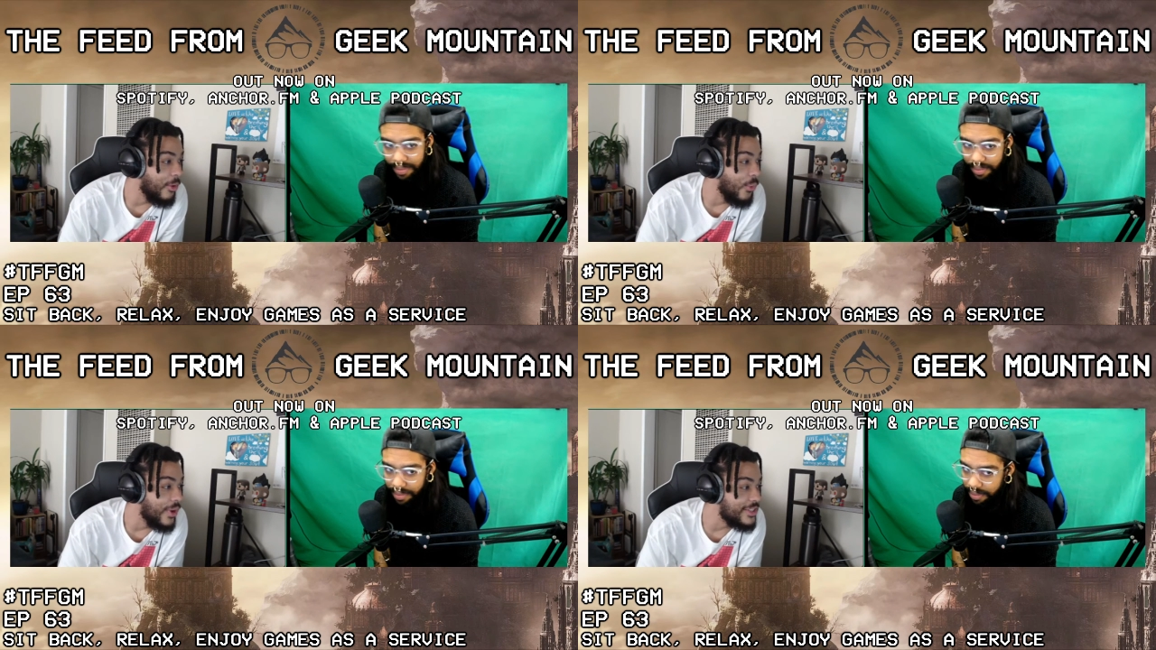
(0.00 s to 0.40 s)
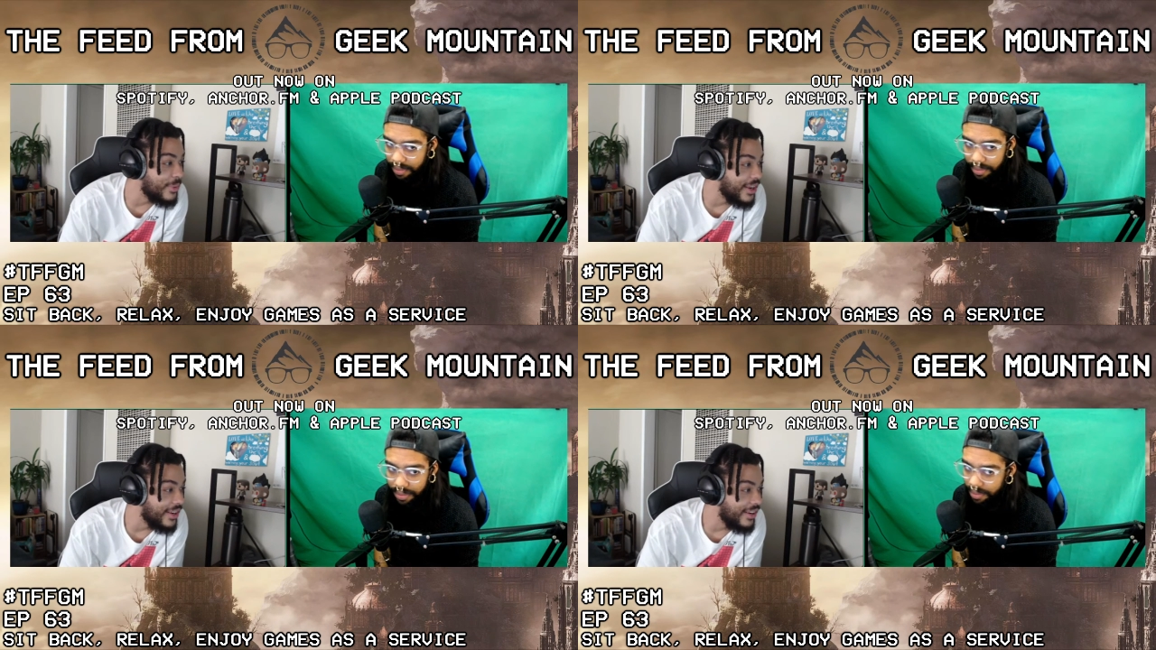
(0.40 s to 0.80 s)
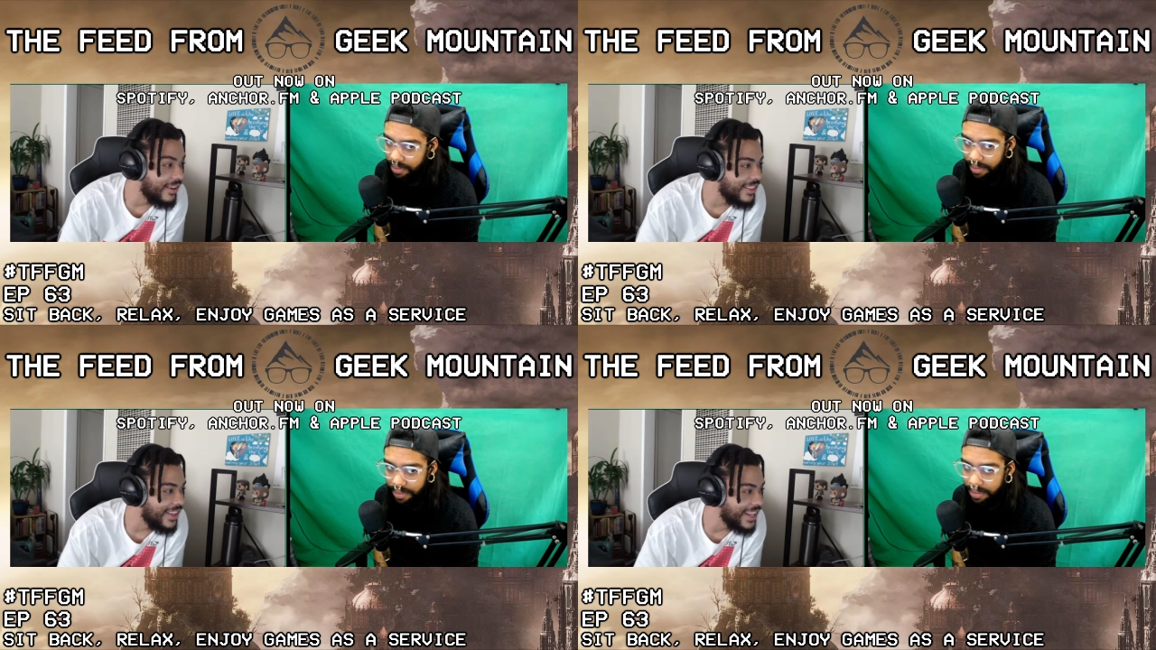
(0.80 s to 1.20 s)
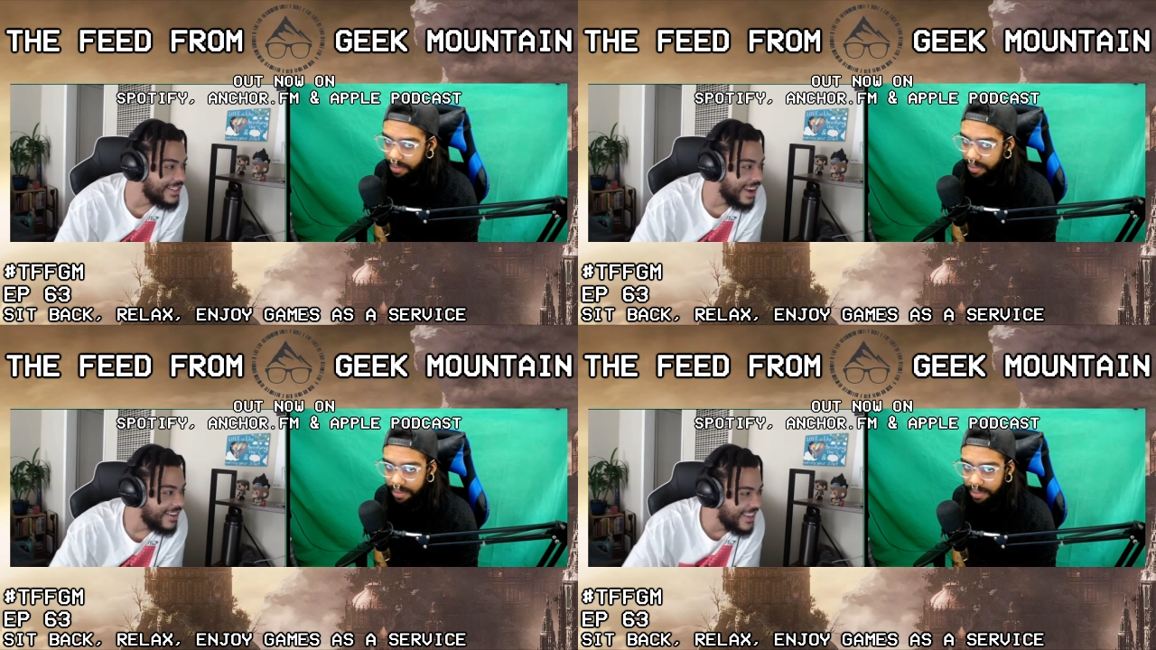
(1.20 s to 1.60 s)
Speaker 1: whispering the
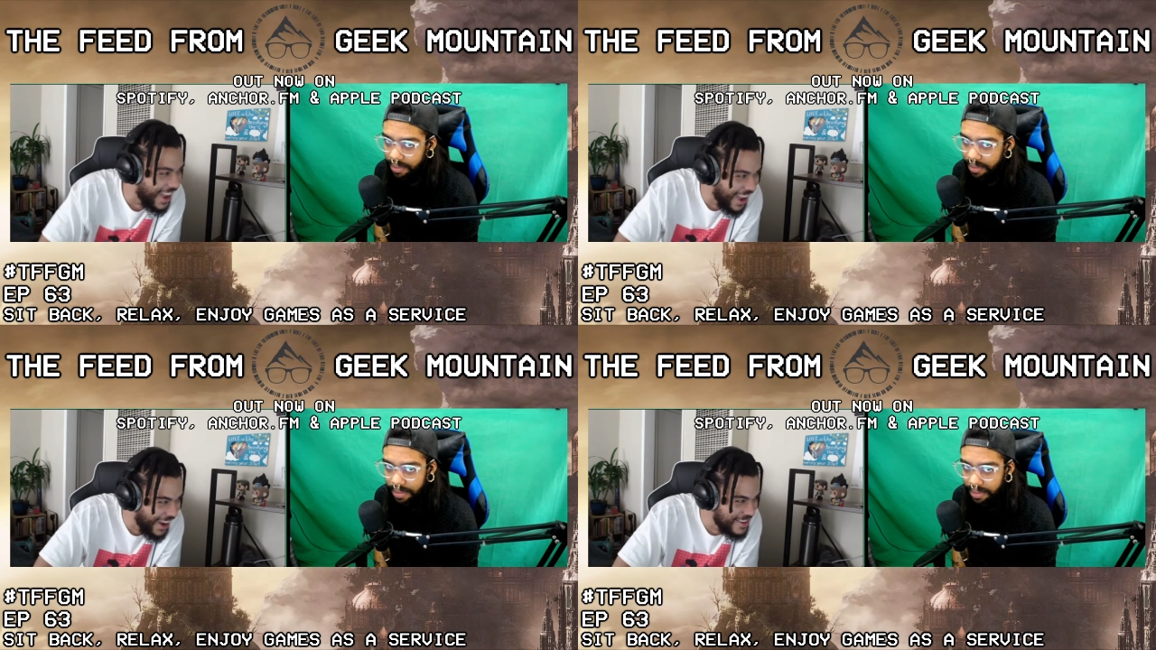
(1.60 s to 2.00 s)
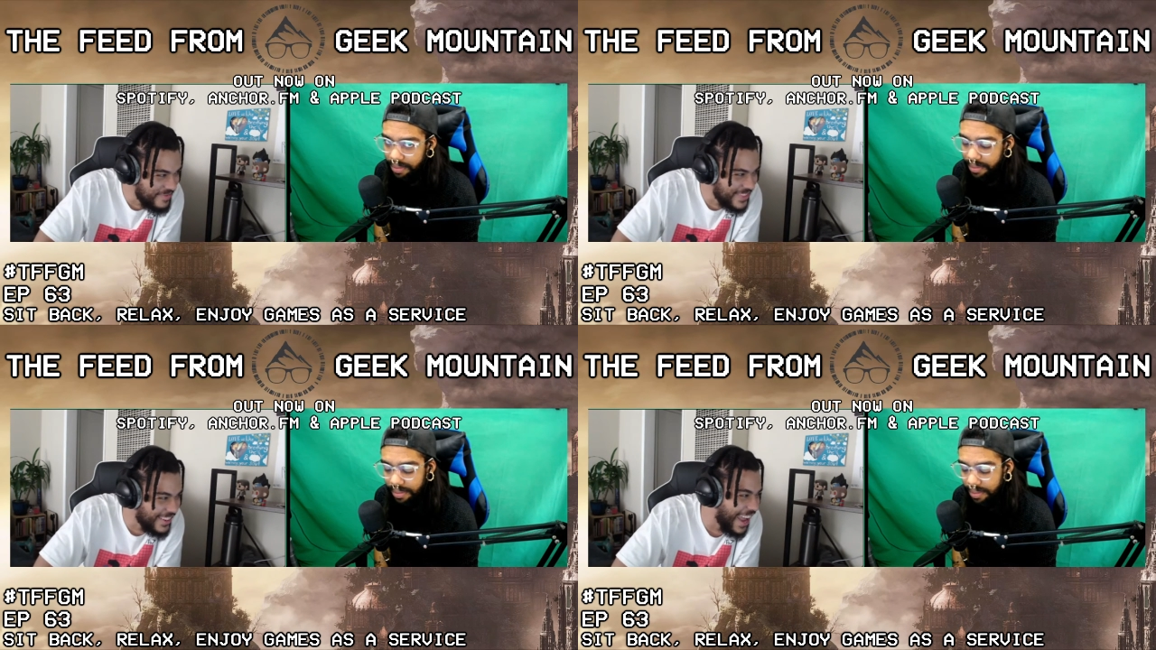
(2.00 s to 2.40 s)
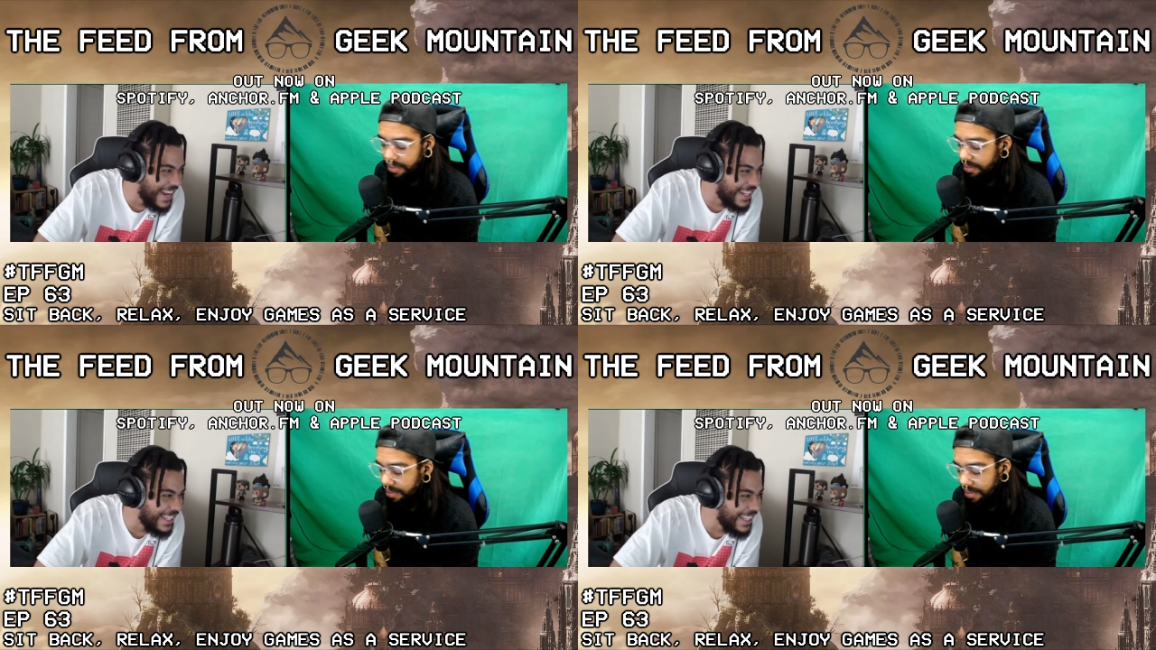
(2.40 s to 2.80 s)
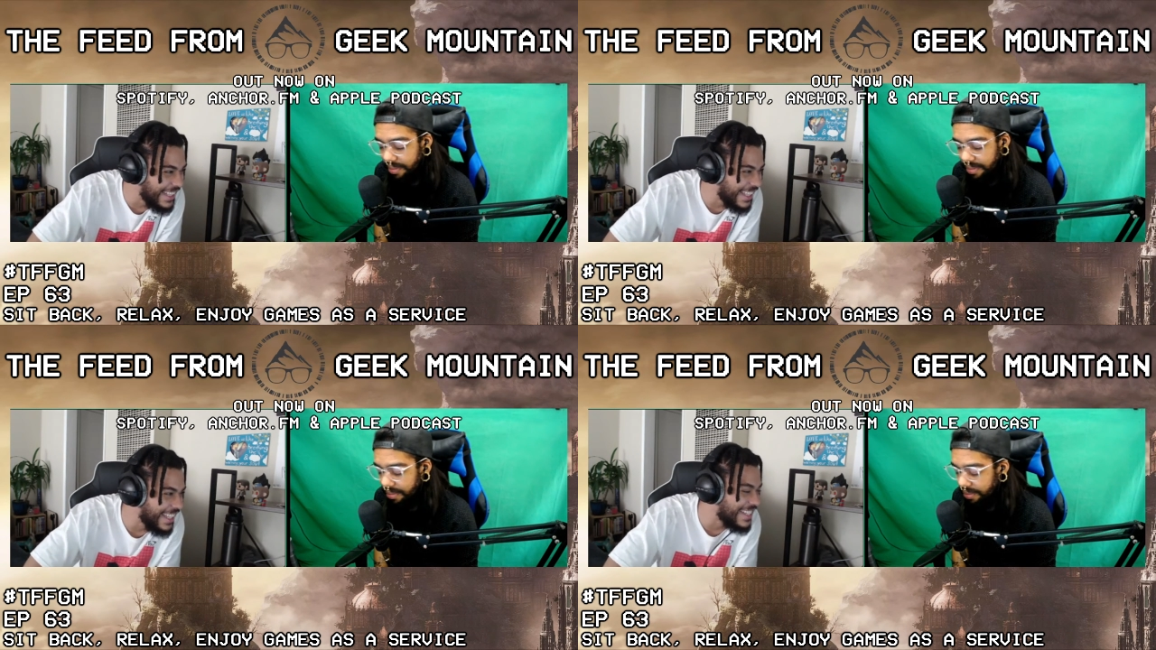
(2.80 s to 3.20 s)
entire time, so I had to delete
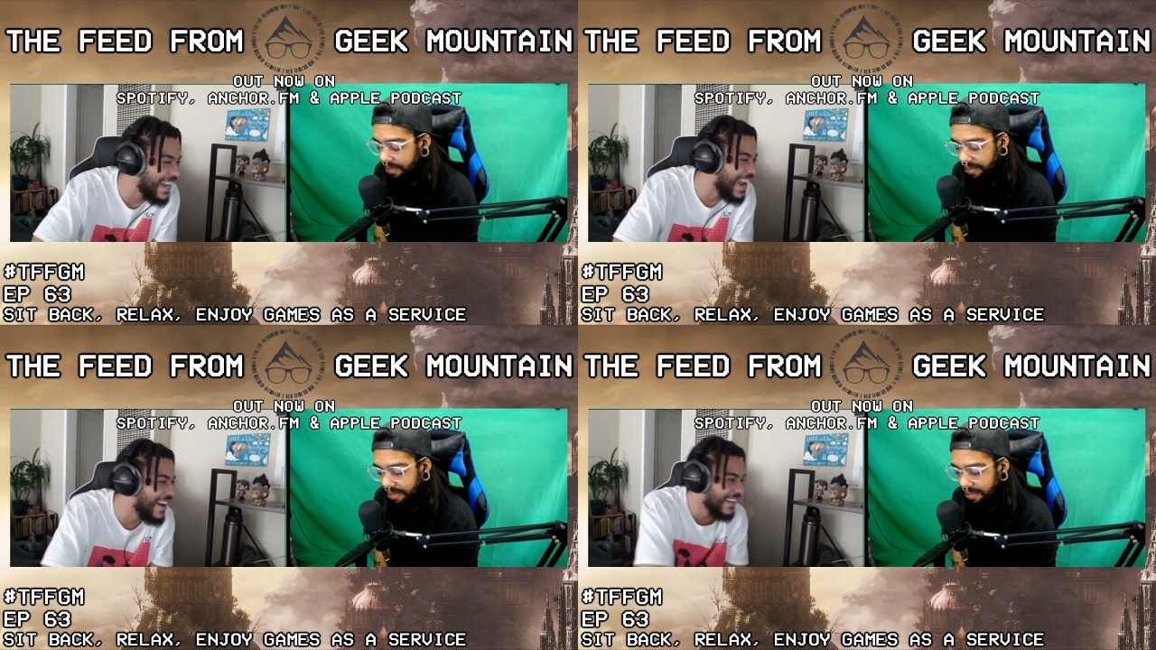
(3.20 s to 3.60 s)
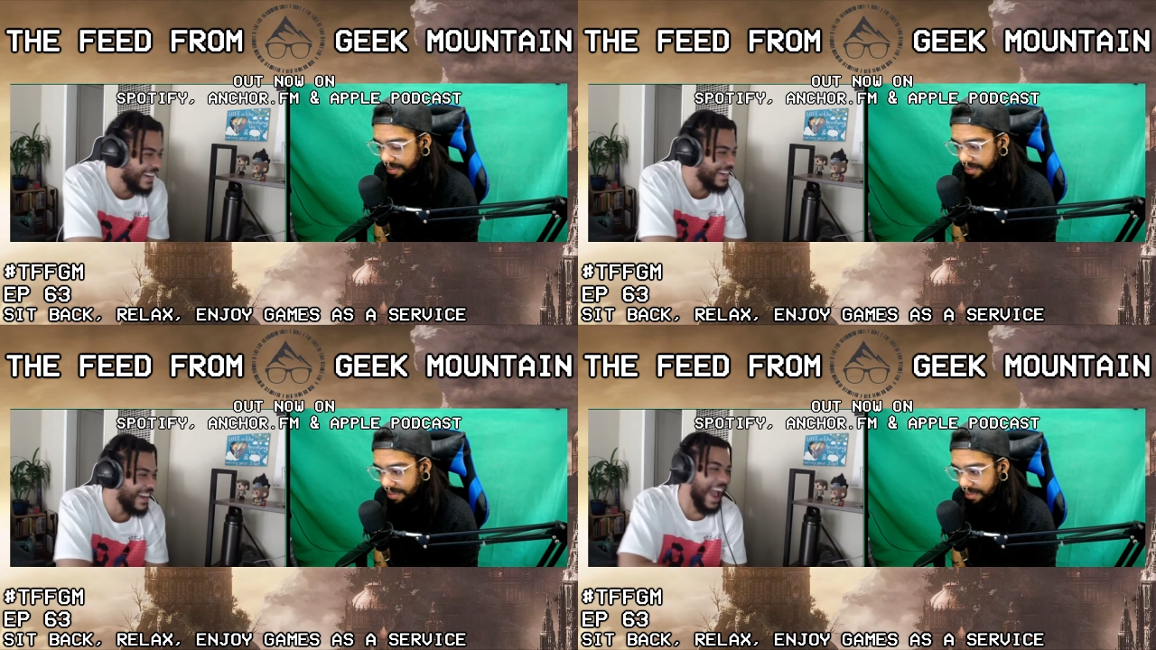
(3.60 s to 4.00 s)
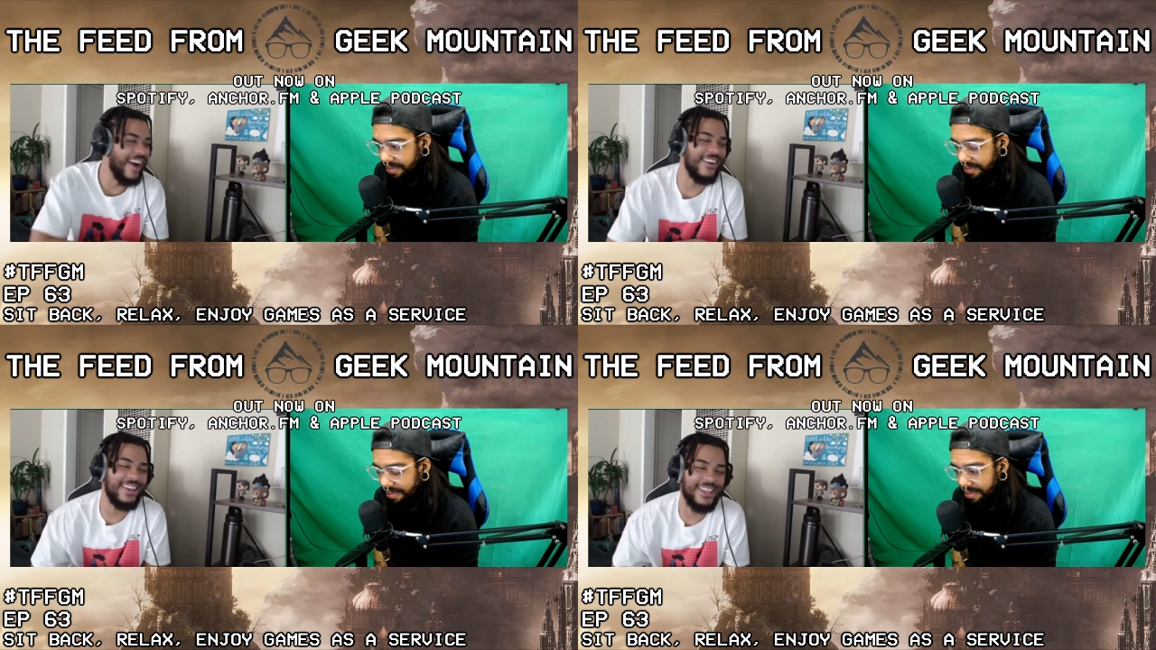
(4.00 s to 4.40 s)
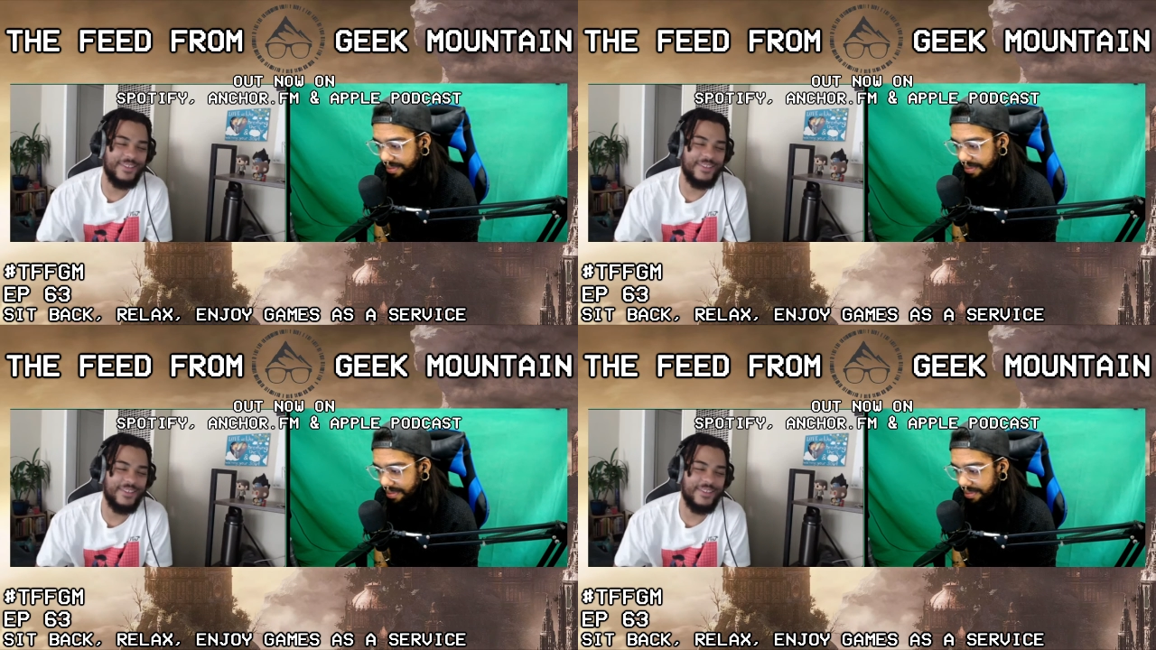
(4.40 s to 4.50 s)
the entire hour clip.